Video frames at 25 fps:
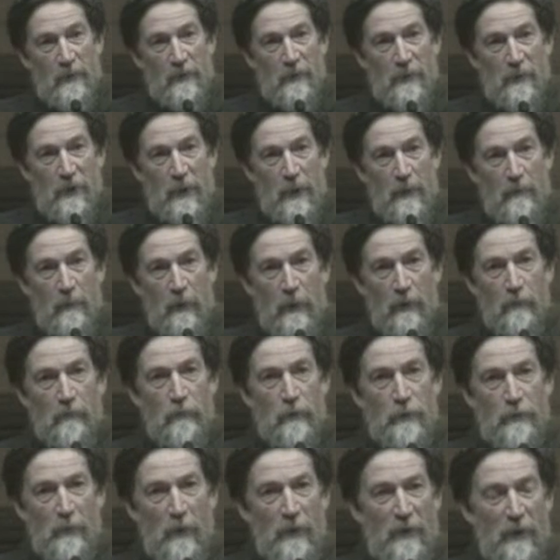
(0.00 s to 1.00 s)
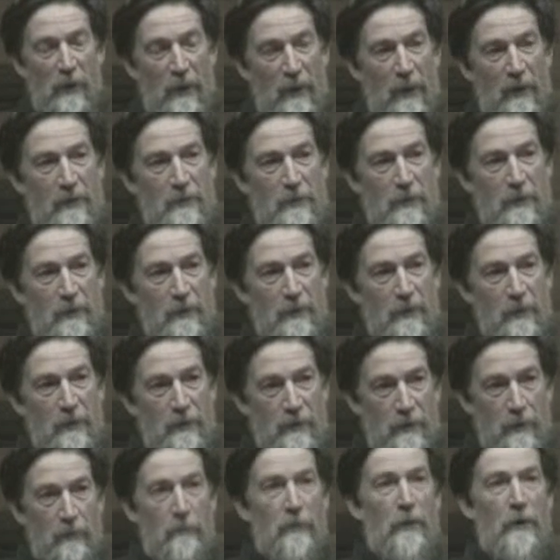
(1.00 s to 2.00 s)
much time on, was what they actually
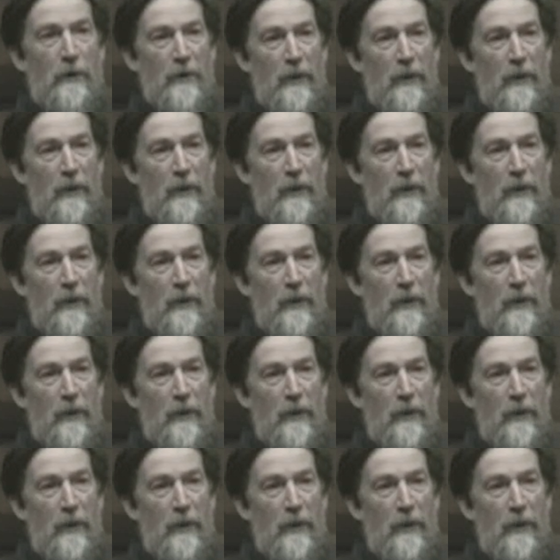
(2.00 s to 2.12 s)
did do,